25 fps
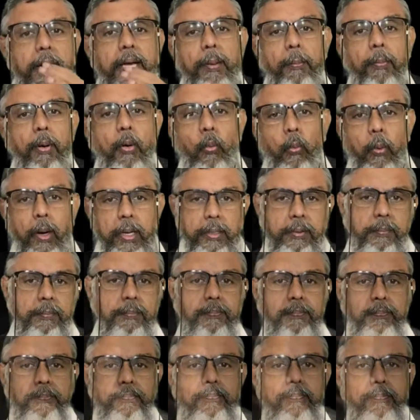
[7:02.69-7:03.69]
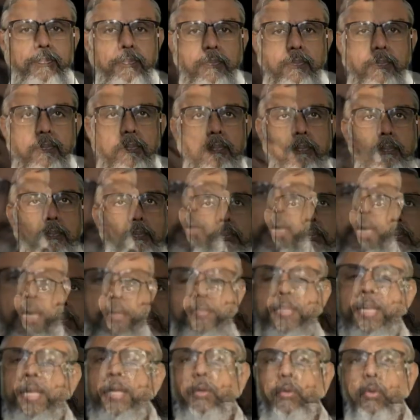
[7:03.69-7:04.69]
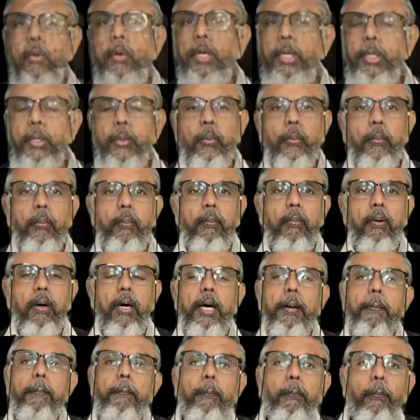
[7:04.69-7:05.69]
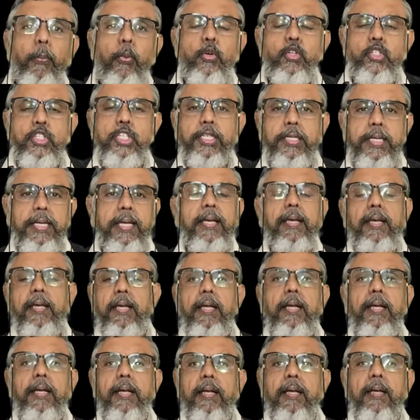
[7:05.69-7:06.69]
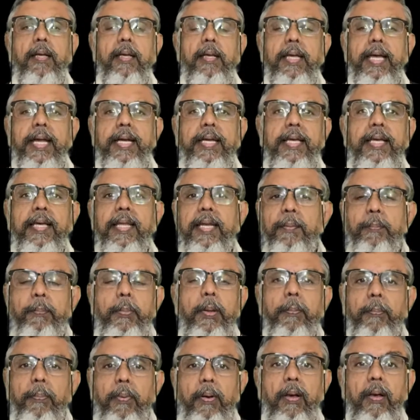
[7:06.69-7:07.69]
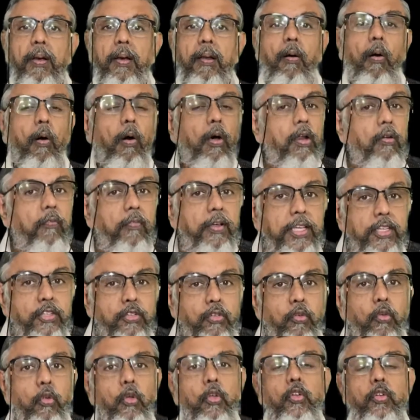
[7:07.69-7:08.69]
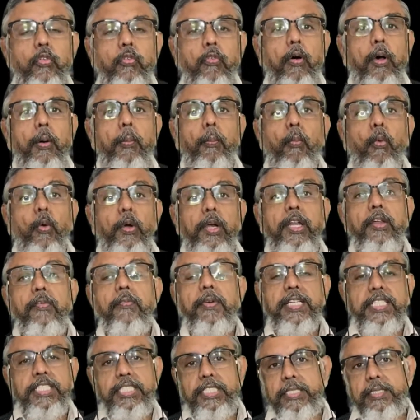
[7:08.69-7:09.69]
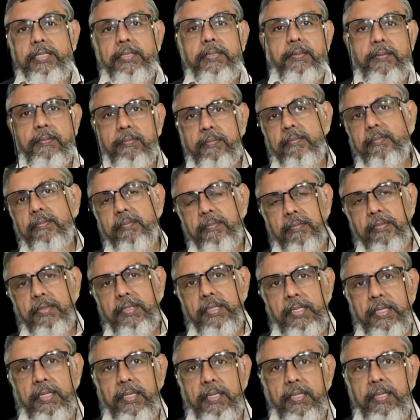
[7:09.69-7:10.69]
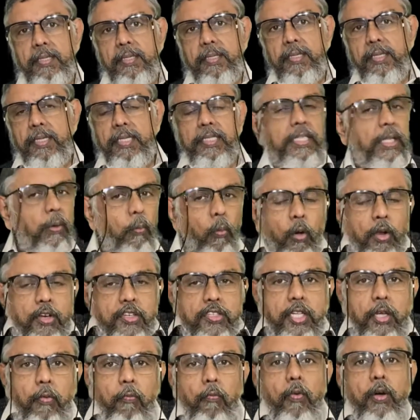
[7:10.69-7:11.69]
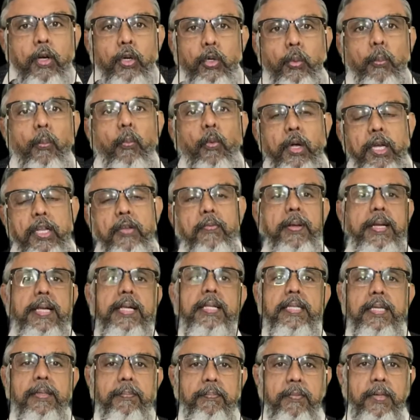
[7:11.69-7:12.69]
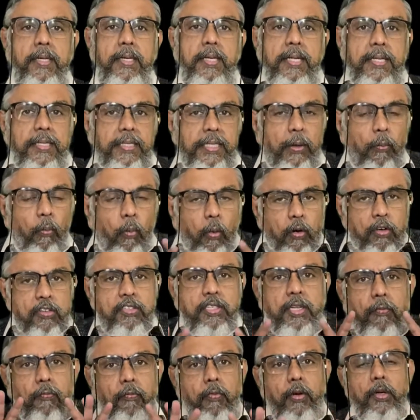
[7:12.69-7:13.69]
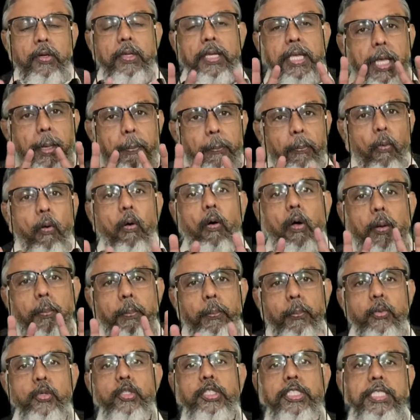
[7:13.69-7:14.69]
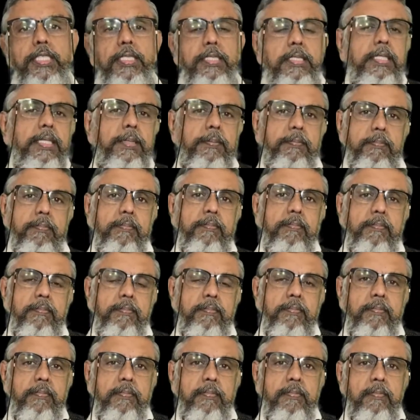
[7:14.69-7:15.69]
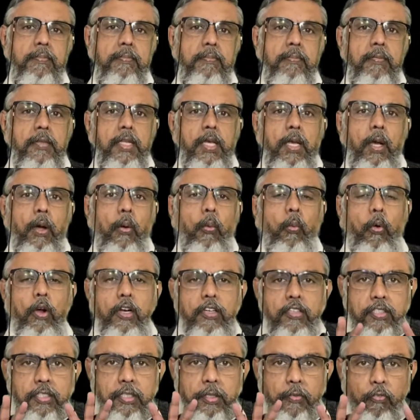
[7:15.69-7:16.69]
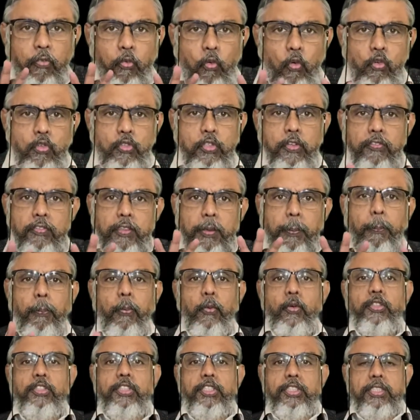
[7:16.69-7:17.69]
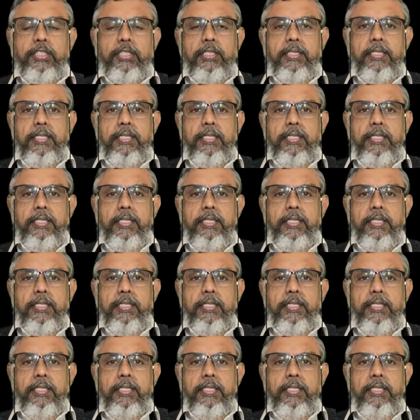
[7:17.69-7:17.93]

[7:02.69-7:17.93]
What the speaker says: number 1, as I told you, a push category people always looks for motivation. They want someone to motivate them. They want someone to keep on pushing them. Once the force of the push